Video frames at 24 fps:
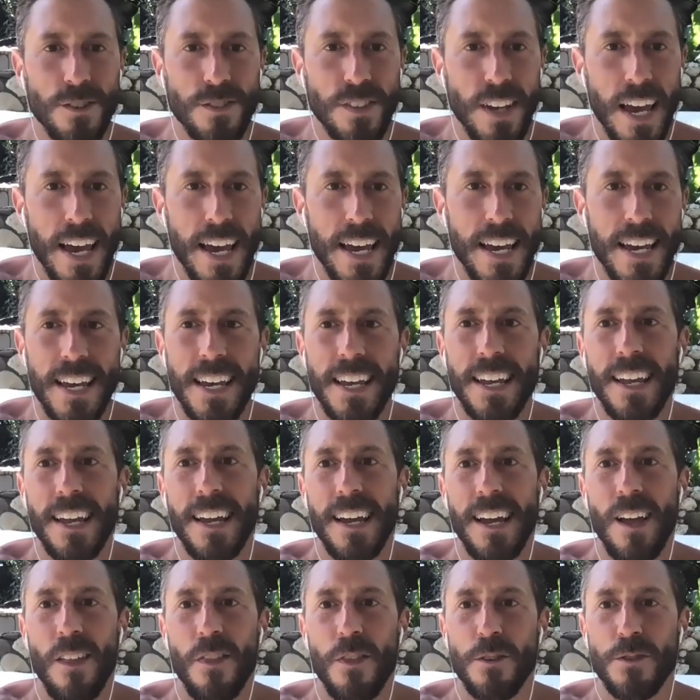to say,
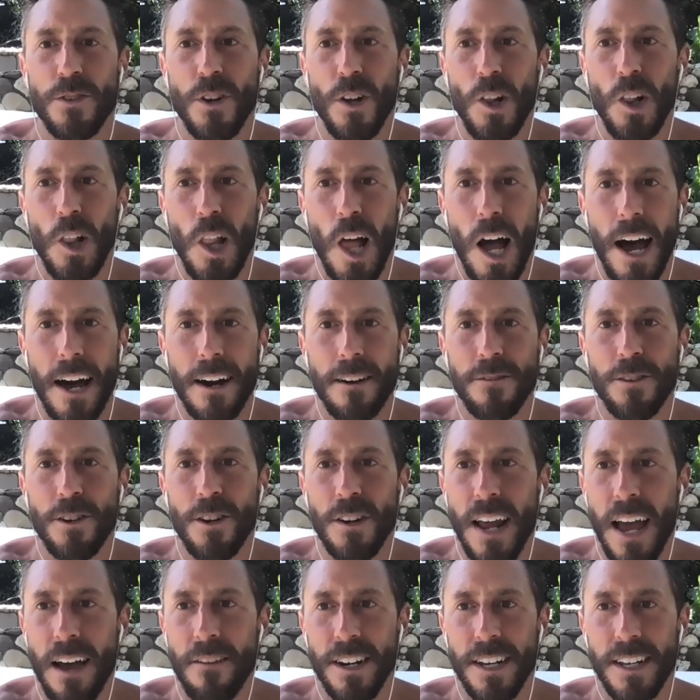there's a lot of
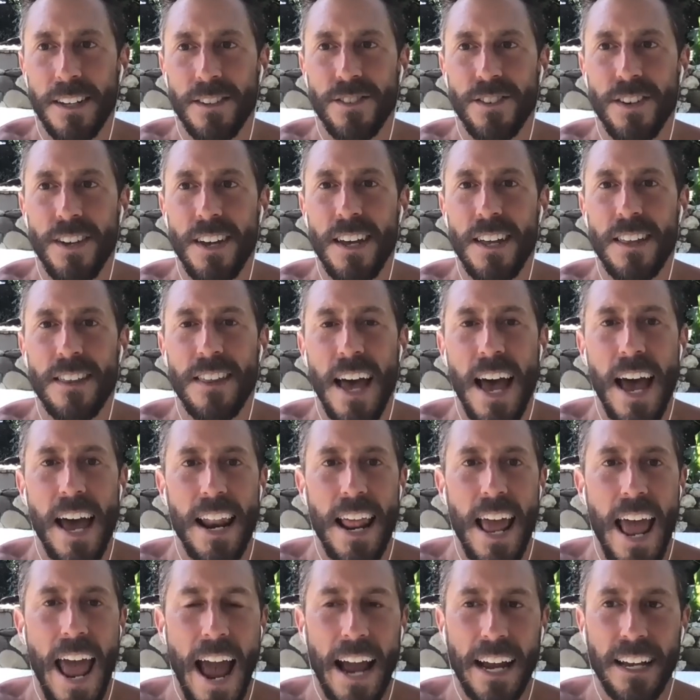good evidence that
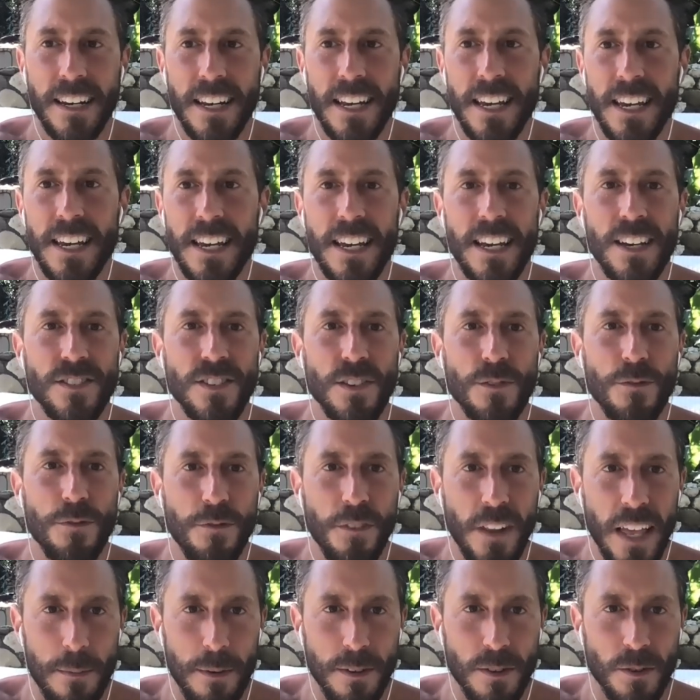acne is
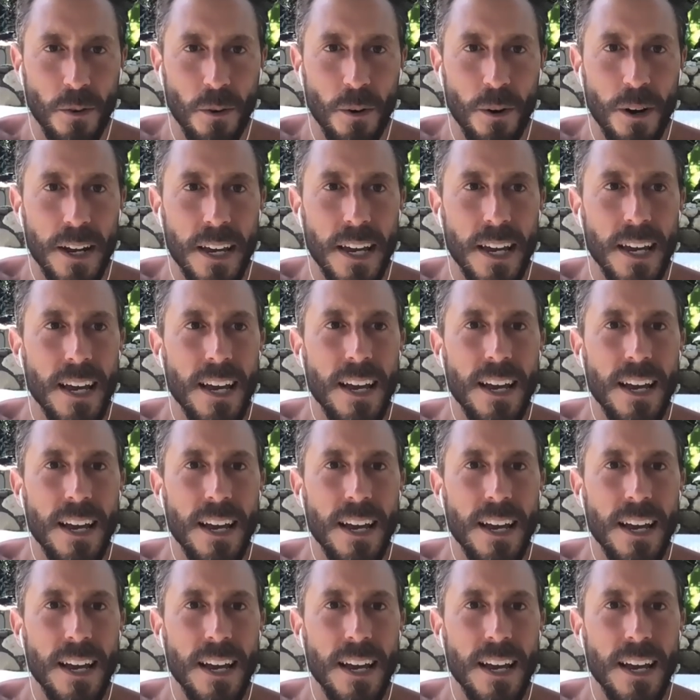inflammatory,